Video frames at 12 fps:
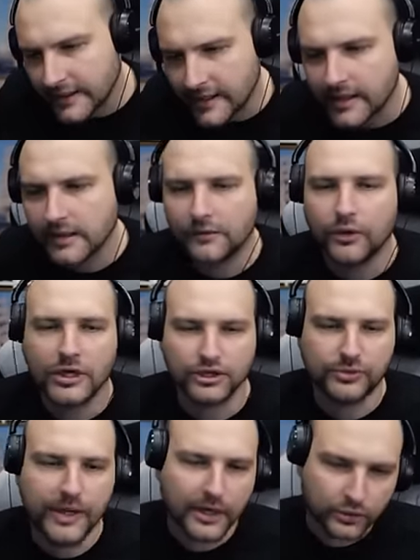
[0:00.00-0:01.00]
In other
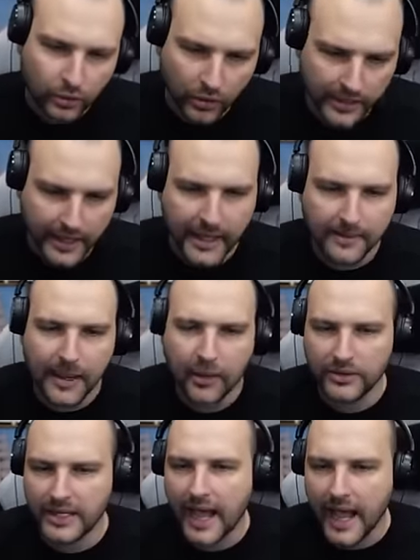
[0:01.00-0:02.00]
words, we are talking
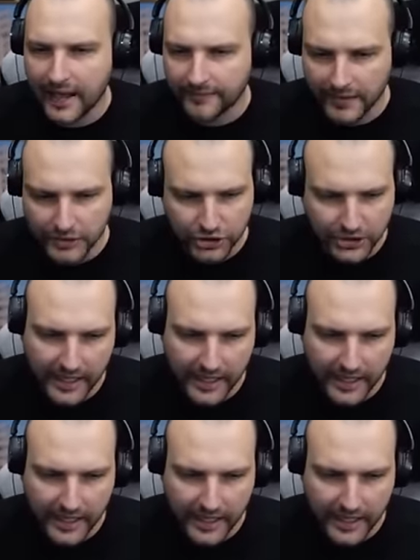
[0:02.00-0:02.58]
about the average